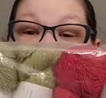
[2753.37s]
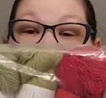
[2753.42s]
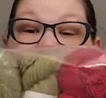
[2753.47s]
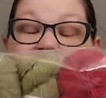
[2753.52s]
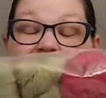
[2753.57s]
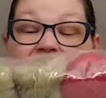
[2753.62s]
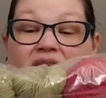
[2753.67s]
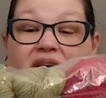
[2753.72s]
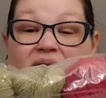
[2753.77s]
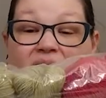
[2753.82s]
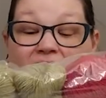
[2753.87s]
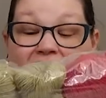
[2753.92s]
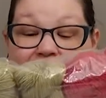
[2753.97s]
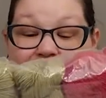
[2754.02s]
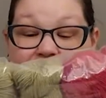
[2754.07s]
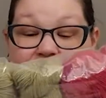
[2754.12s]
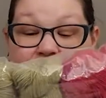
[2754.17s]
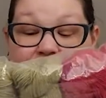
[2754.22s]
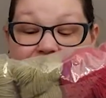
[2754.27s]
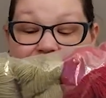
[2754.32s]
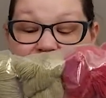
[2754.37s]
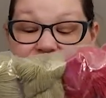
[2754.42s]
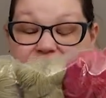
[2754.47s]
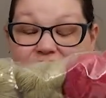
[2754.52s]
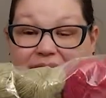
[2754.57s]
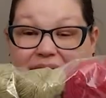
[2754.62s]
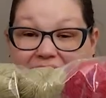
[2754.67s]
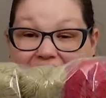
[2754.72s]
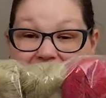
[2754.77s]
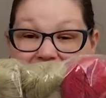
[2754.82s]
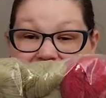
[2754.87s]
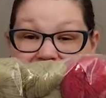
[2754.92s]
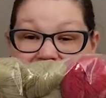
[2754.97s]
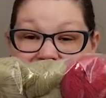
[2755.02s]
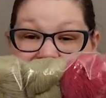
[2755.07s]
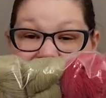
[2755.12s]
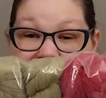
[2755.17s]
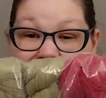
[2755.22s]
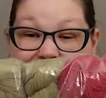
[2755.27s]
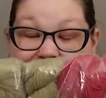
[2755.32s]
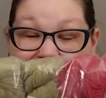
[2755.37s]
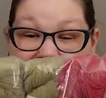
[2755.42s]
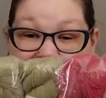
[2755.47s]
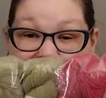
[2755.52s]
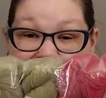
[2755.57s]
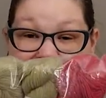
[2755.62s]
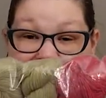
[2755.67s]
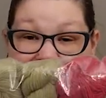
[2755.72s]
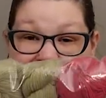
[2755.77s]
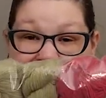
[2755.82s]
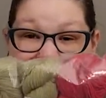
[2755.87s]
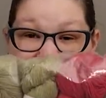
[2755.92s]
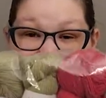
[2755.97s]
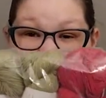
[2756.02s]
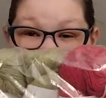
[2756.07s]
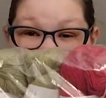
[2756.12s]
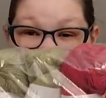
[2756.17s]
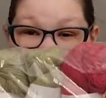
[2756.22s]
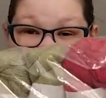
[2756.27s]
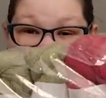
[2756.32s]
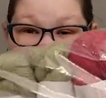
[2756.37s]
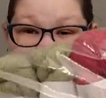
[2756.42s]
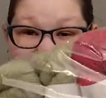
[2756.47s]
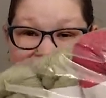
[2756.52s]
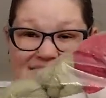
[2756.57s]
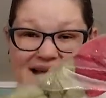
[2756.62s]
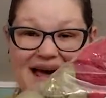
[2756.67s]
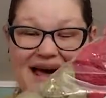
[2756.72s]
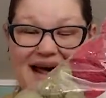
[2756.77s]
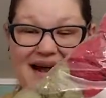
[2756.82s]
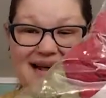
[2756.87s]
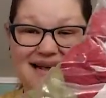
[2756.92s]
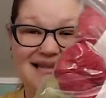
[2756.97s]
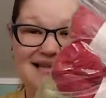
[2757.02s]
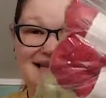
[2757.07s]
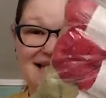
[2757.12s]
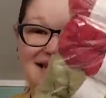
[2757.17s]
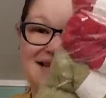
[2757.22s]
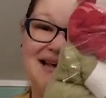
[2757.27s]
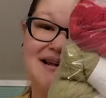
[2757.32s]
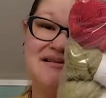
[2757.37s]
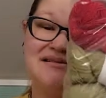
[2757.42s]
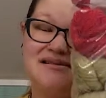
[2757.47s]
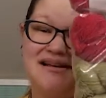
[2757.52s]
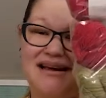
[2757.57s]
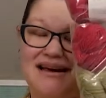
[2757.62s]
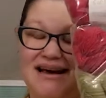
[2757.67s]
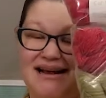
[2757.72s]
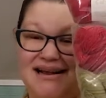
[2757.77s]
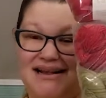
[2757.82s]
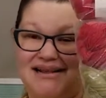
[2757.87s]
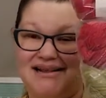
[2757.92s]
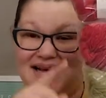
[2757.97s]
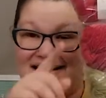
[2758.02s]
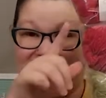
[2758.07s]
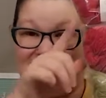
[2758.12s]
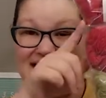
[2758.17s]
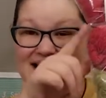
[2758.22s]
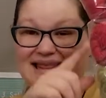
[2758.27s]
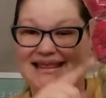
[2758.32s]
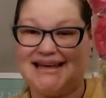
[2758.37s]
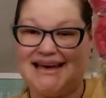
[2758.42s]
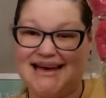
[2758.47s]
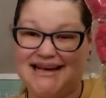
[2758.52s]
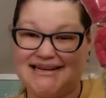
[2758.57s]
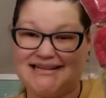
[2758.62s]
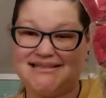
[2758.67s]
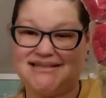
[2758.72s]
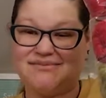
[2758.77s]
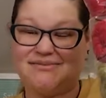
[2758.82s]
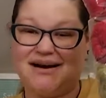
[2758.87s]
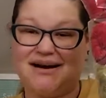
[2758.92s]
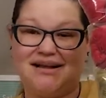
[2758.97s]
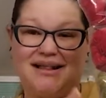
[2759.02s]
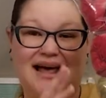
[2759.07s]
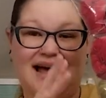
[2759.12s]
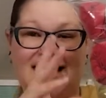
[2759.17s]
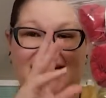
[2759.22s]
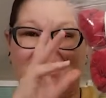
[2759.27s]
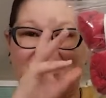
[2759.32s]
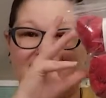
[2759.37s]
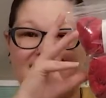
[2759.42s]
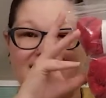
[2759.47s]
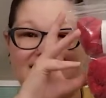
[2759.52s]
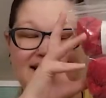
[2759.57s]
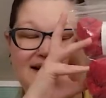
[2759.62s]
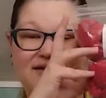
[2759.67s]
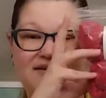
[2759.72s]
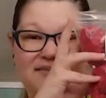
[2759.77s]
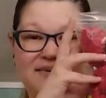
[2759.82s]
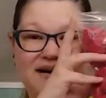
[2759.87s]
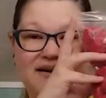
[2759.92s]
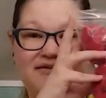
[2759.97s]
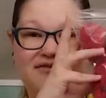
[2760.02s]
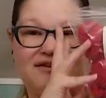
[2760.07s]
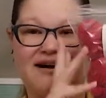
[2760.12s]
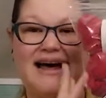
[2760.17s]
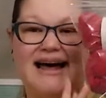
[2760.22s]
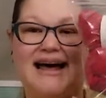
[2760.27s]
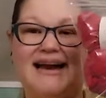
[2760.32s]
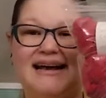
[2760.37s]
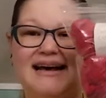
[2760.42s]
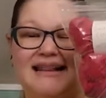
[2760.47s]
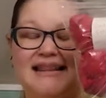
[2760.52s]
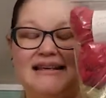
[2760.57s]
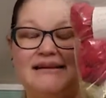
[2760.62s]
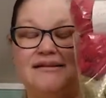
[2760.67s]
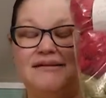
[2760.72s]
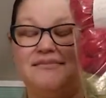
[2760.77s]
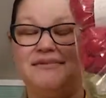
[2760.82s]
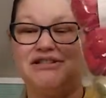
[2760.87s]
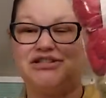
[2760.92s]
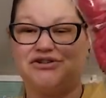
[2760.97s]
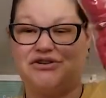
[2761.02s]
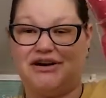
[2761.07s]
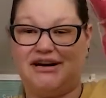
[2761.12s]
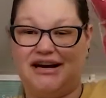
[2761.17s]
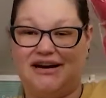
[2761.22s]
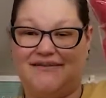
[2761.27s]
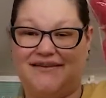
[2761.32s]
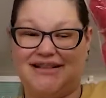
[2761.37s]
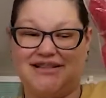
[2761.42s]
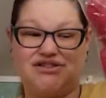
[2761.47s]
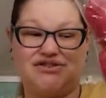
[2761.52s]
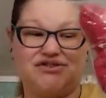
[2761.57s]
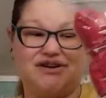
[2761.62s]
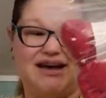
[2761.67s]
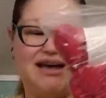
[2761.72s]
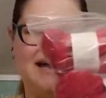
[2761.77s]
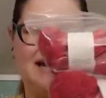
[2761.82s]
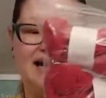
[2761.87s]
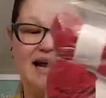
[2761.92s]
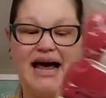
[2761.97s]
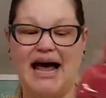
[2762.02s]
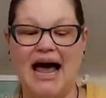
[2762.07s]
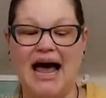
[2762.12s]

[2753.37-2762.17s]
So I'm going to make a sweater, and it's literally gonna look like this, where like a little bit of red and then the majority of it's green.